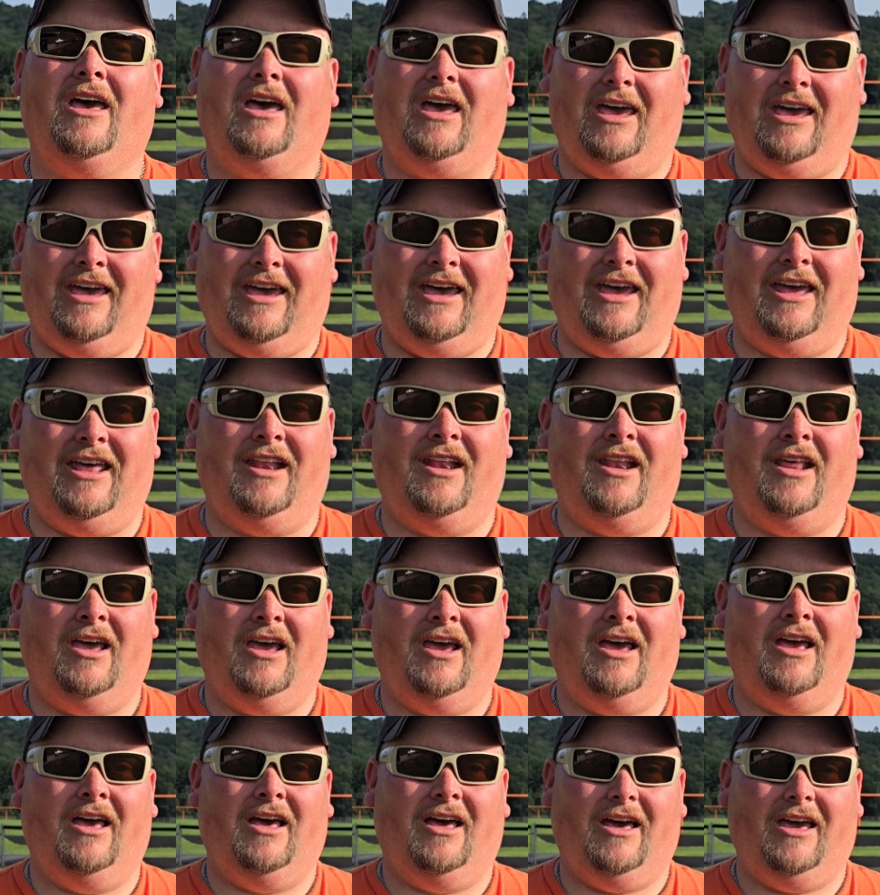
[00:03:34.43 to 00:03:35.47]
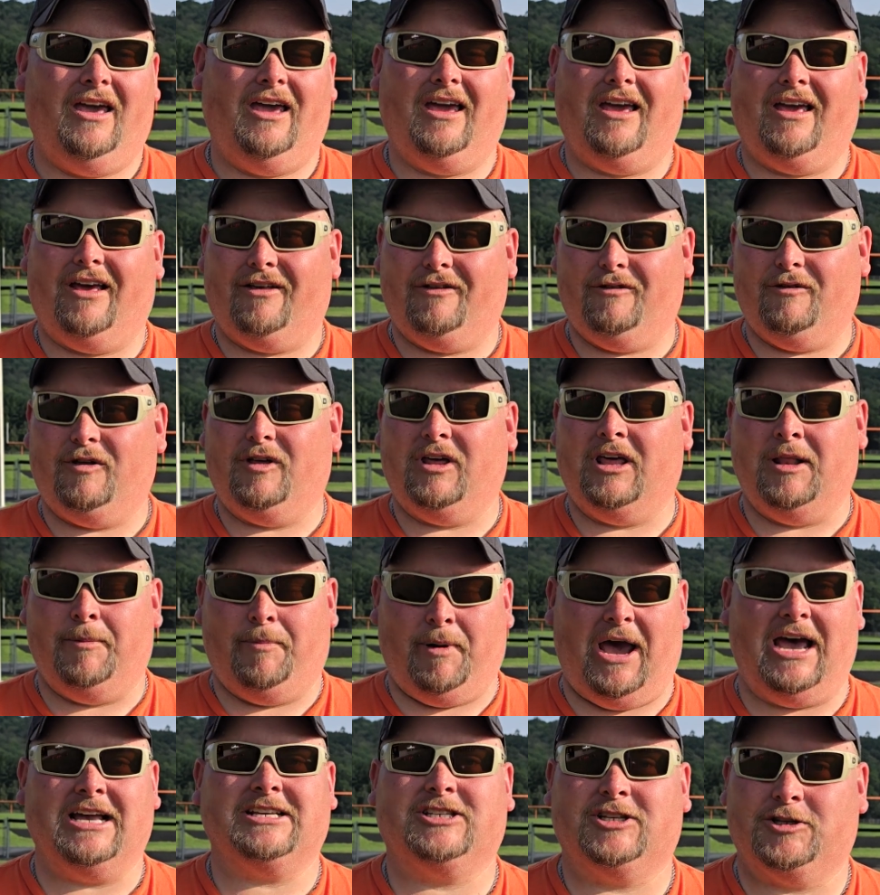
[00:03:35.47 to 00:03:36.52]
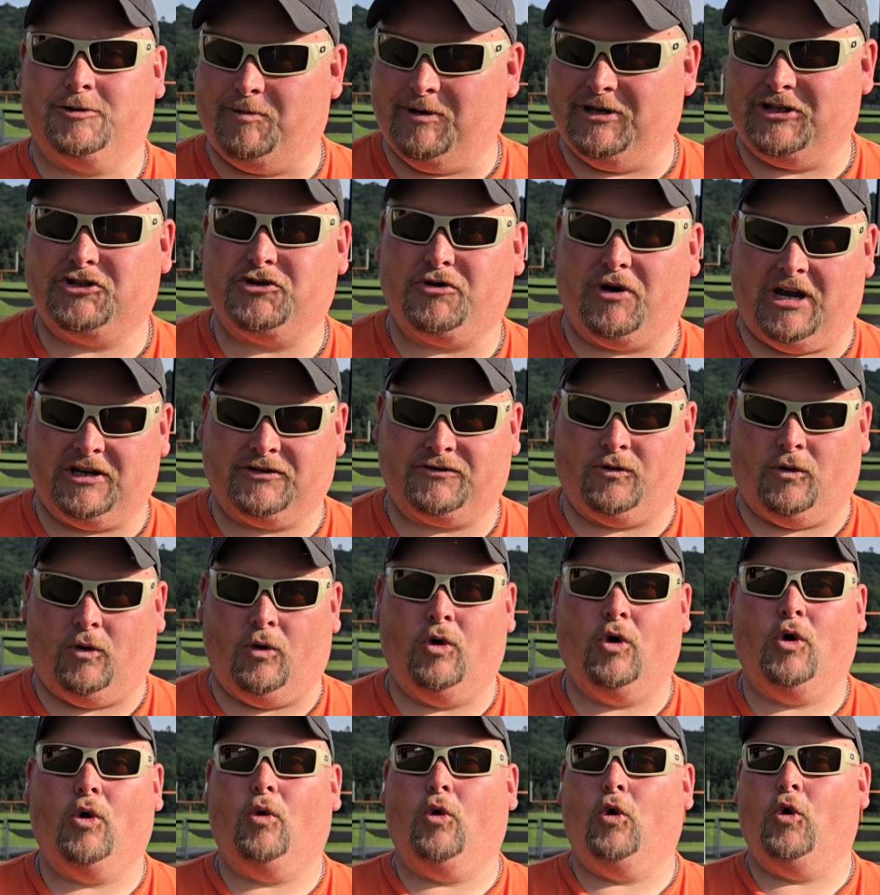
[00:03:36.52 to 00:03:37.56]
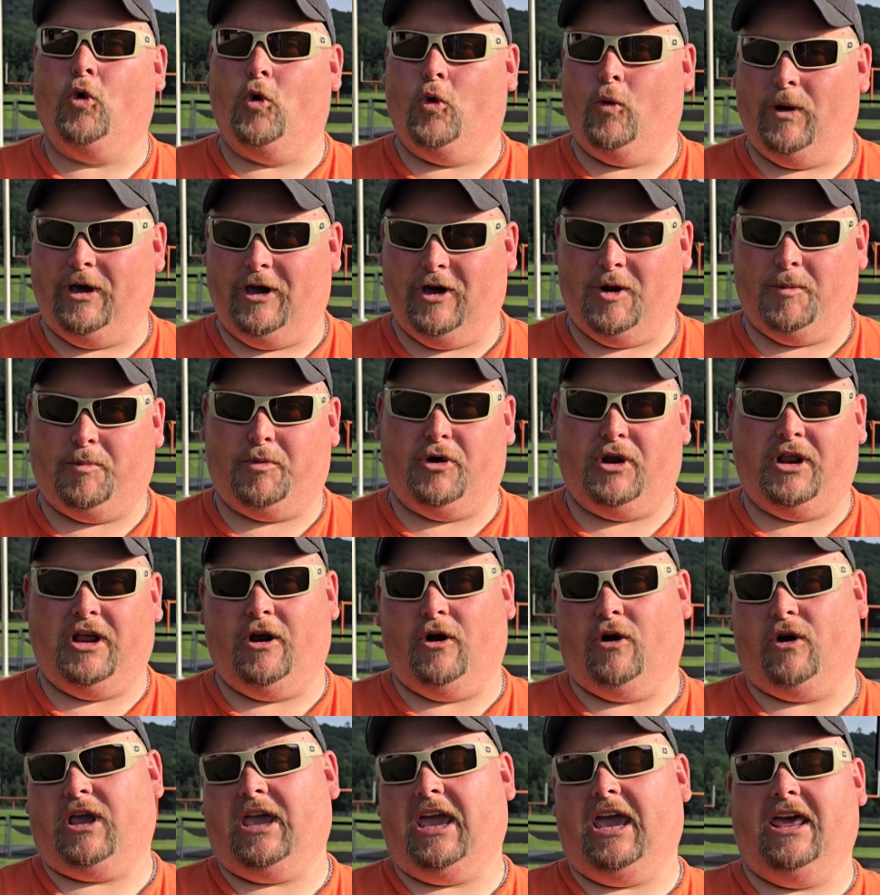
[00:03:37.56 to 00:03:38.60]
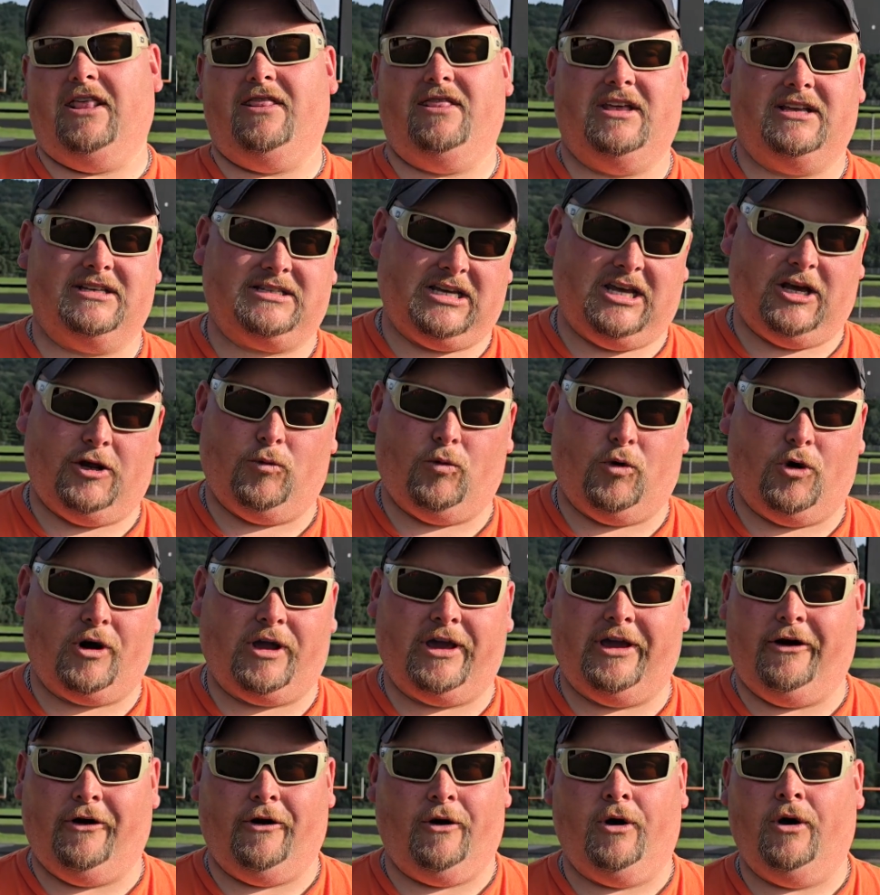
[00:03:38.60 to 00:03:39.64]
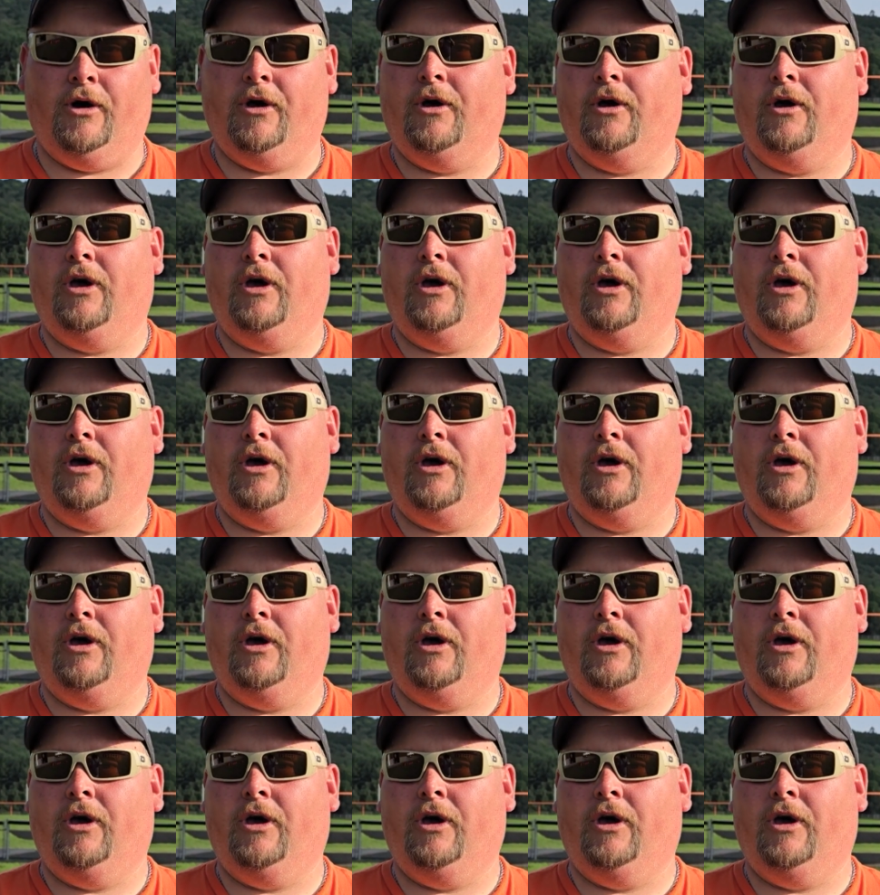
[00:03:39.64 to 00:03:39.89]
And in the past, it's been stressful. Who are we going to put here? Can this kid work here?